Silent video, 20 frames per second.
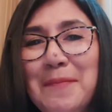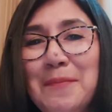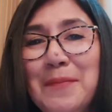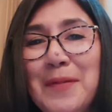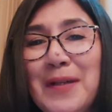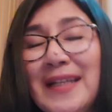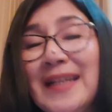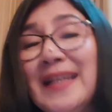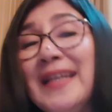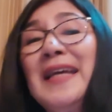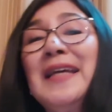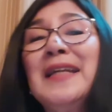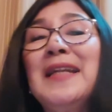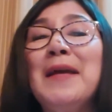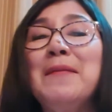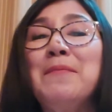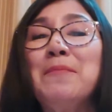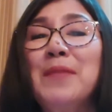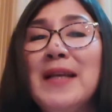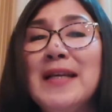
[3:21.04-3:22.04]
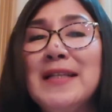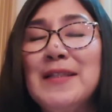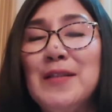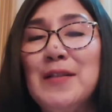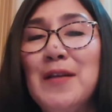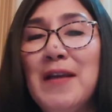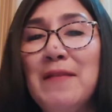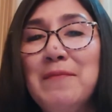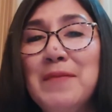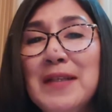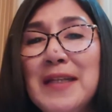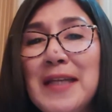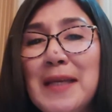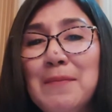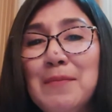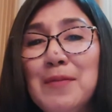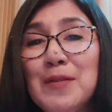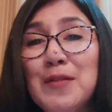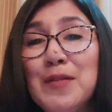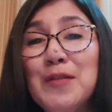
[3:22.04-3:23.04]
But again, I'm blessed to have been
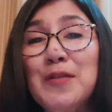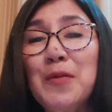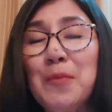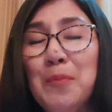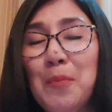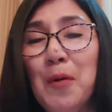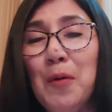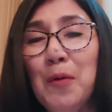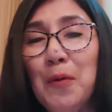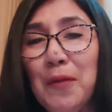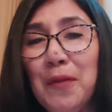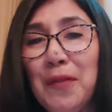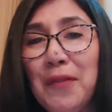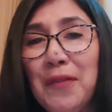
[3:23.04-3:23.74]
able to do both.